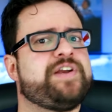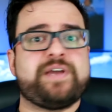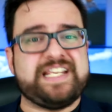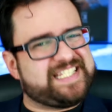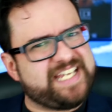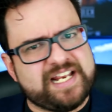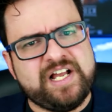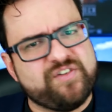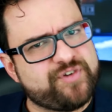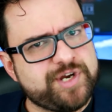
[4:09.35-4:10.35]
You can see it
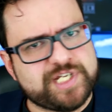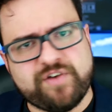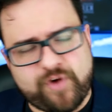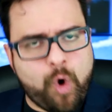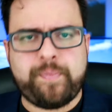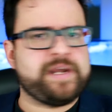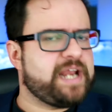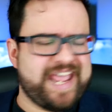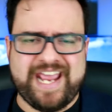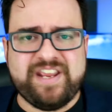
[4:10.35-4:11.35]
for yourself.
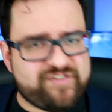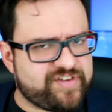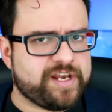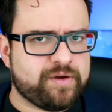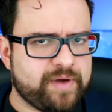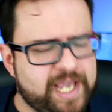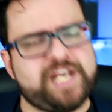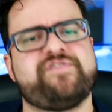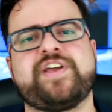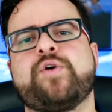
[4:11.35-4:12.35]
Open any video,
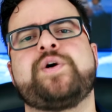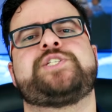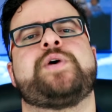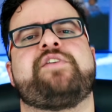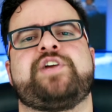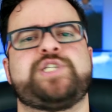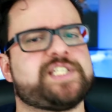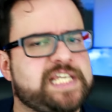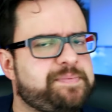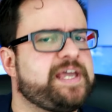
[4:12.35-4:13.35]
any video whatsoever, and
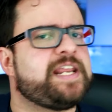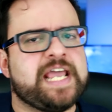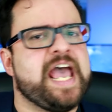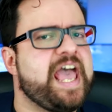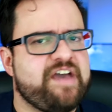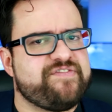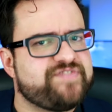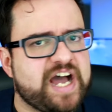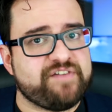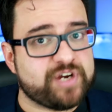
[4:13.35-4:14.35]
just keep hitting F5.